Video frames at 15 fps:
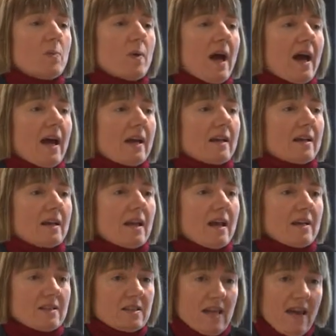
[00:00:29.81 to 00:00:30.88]
but
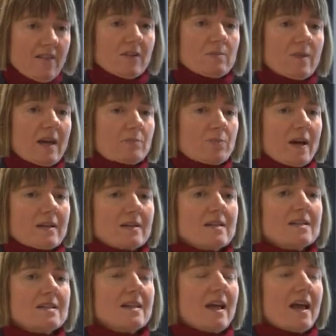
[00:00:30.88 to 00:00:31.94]
as having bad
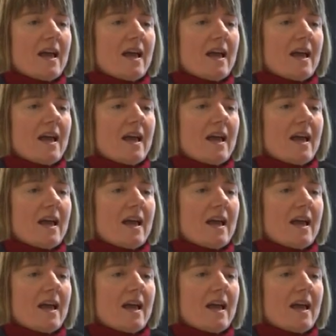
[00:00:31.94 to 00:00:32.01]
practice,